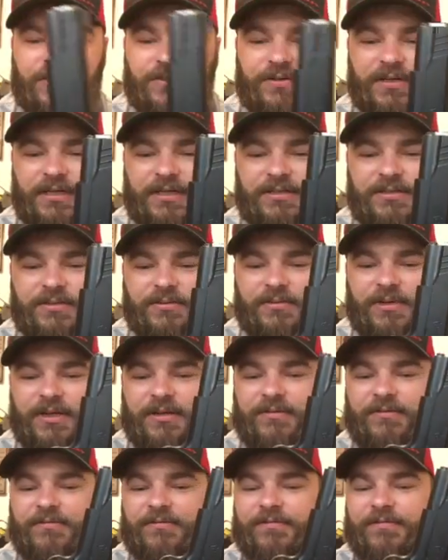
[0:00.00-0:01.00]
Triggers
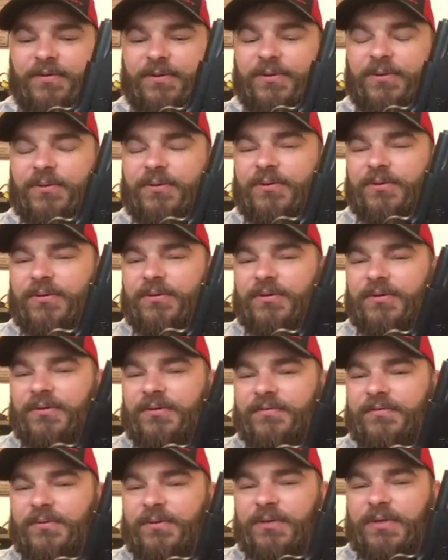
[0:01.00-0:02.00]
around
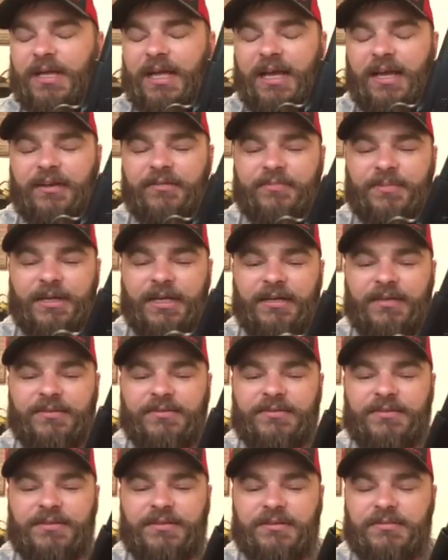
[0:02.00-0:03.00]
4.5
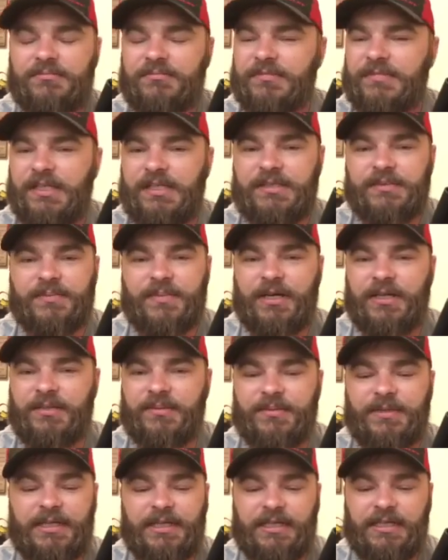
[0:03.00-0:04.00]
pounds. Doesn't
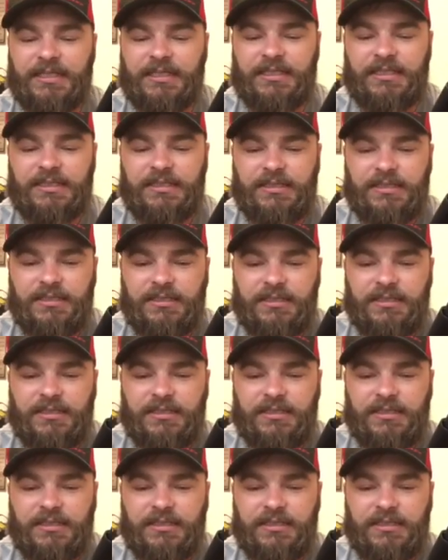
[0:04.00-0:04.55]
bother me any.